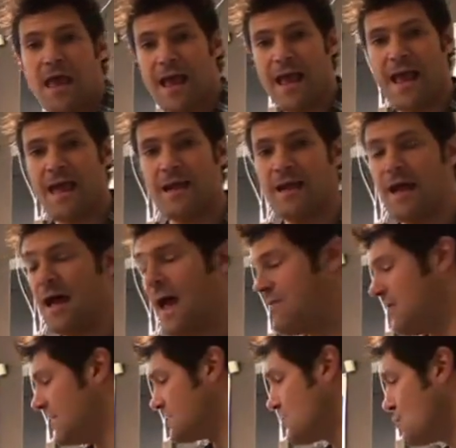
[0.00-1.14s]
and uh, I
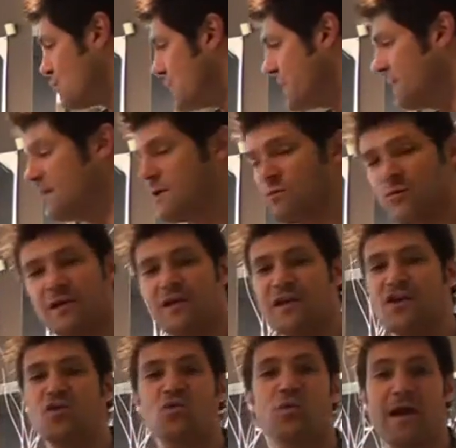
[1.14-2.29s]
think it's a really really
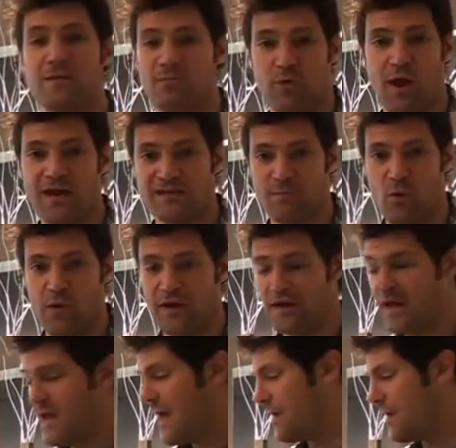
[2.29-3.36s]
great price point